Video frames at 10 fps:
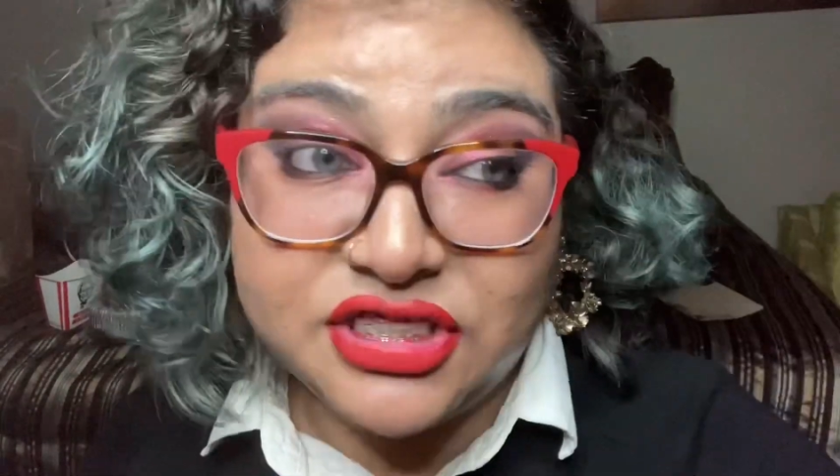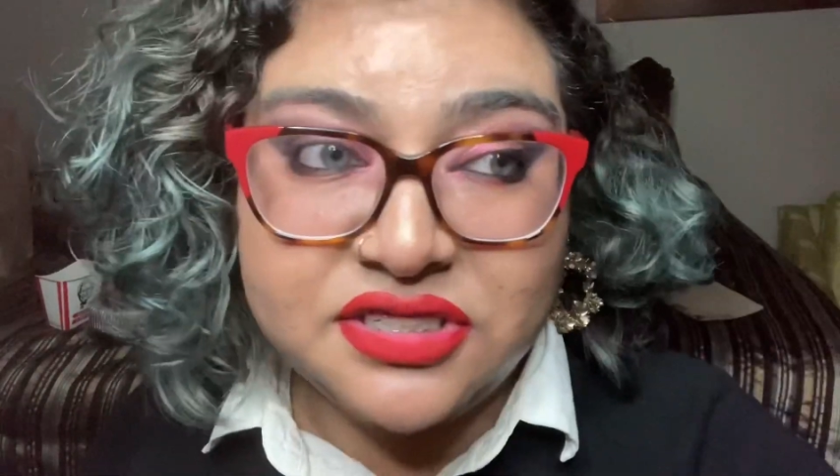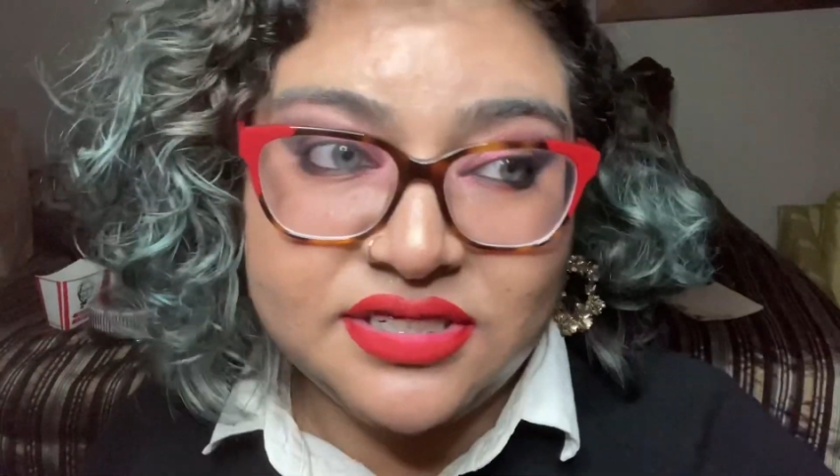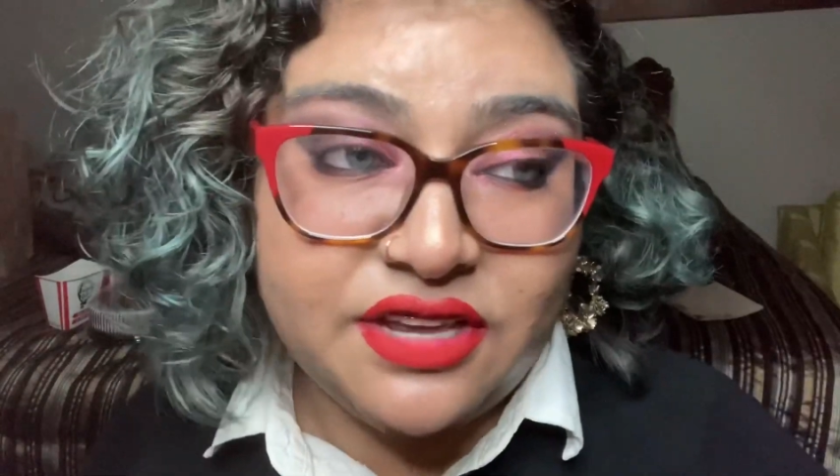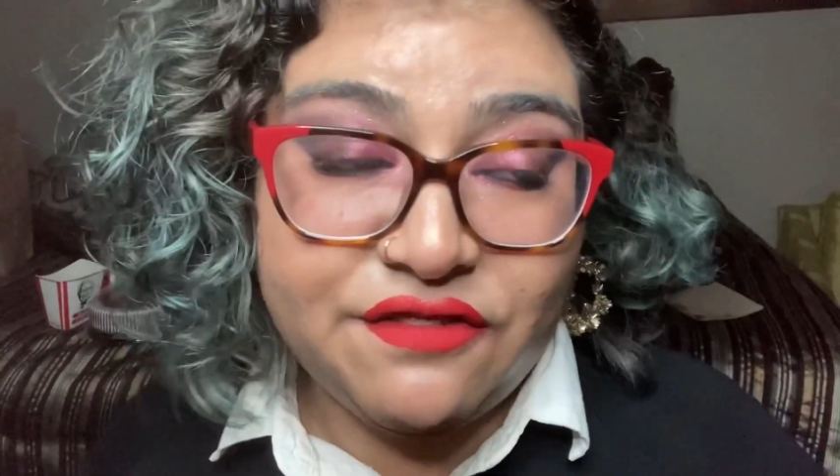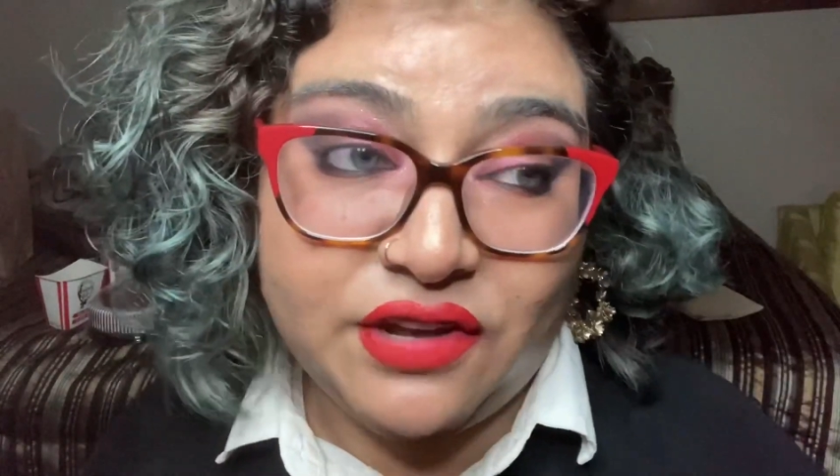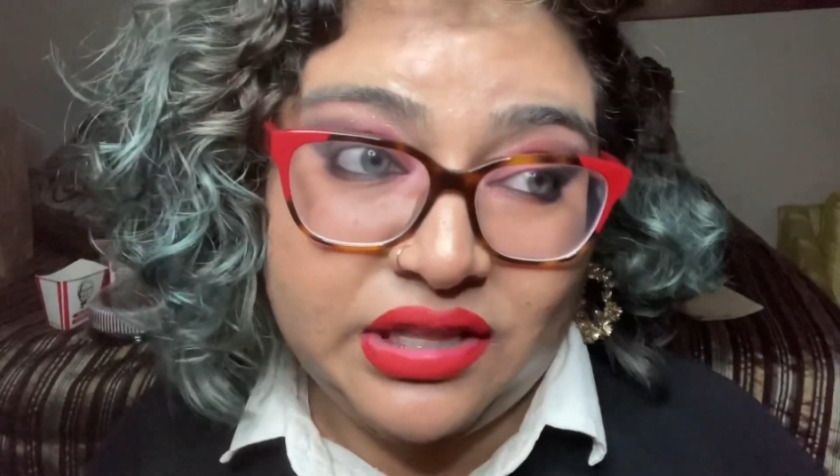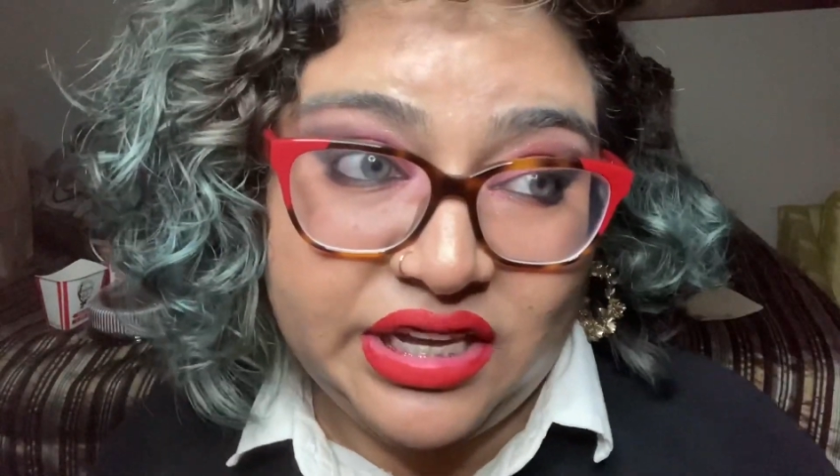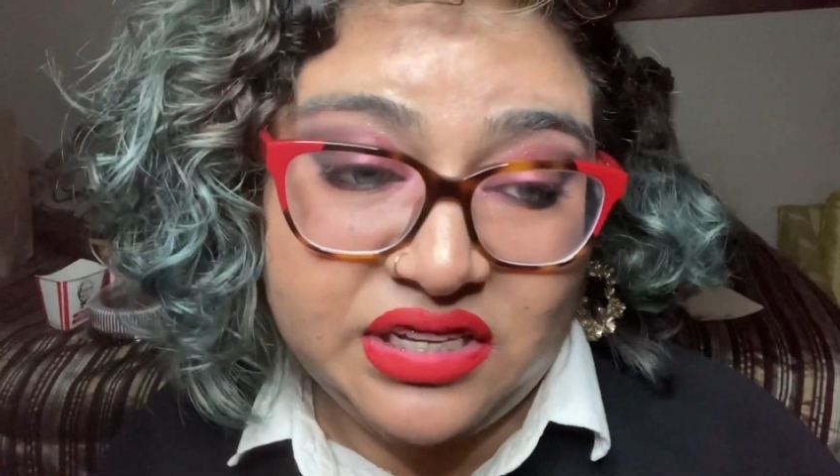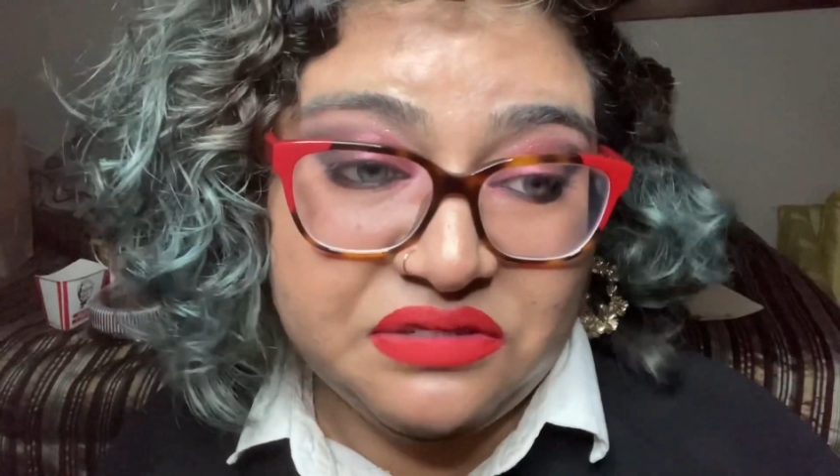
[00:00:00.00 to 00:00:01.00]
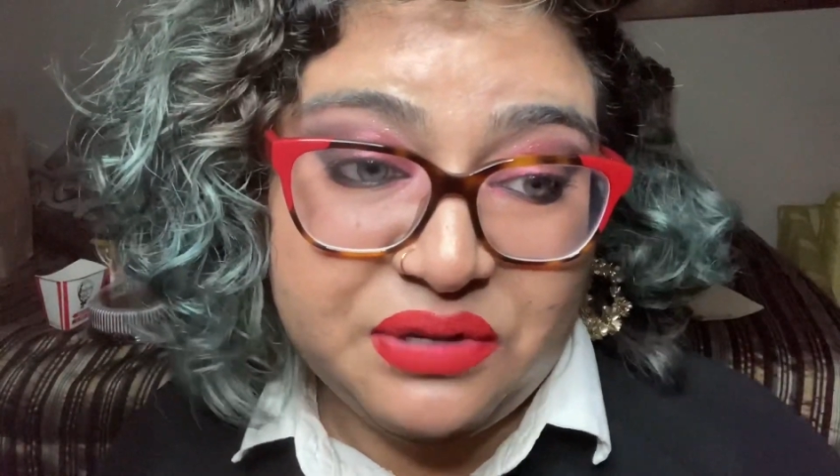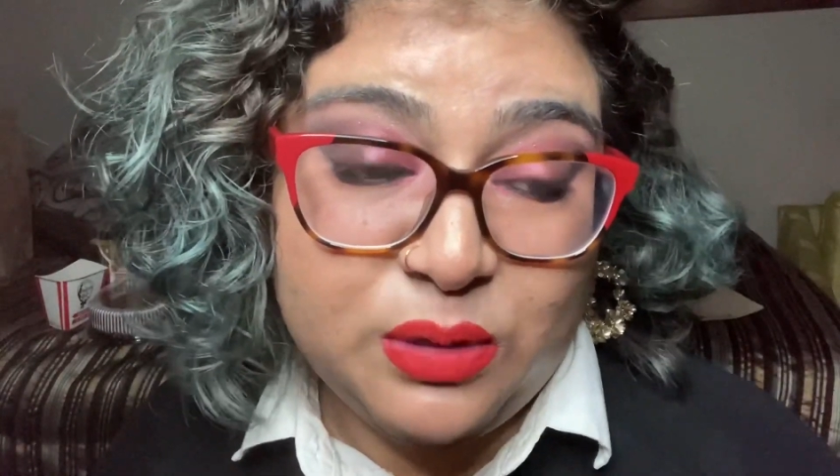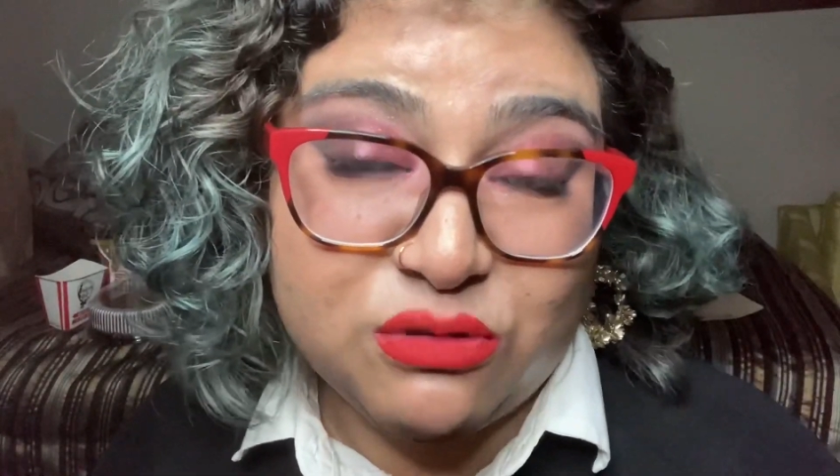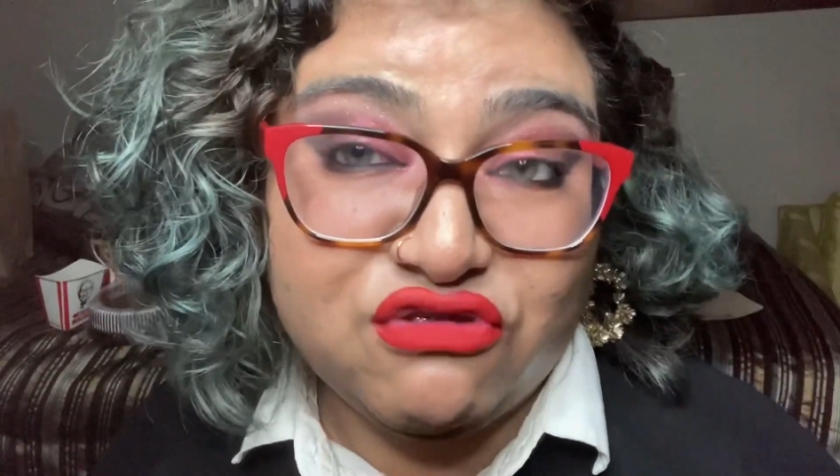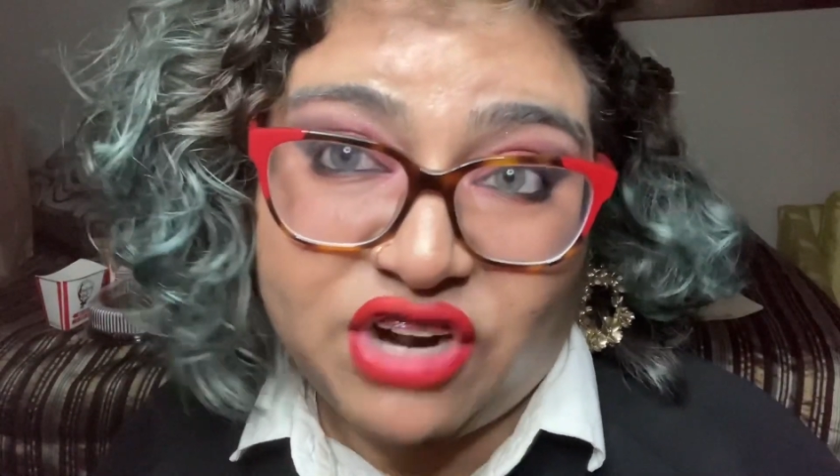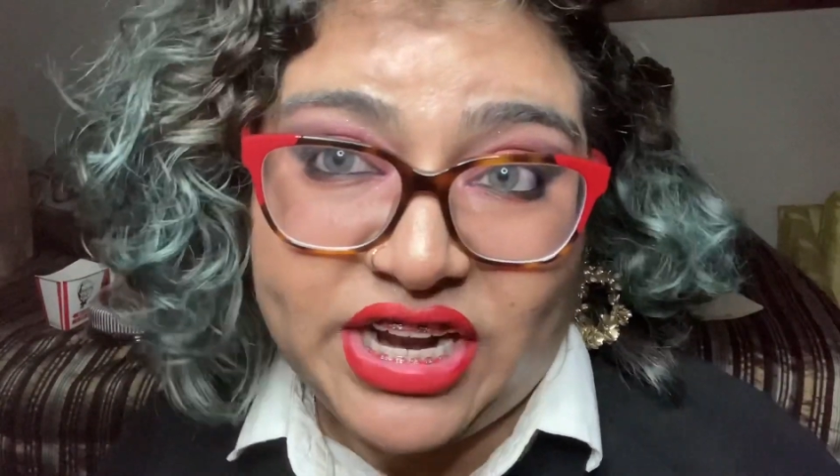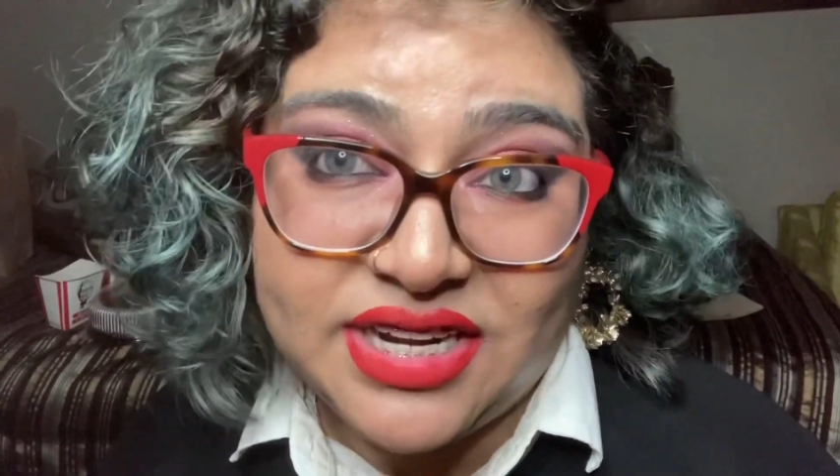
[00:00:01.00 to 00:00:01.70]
because I felt like it was right.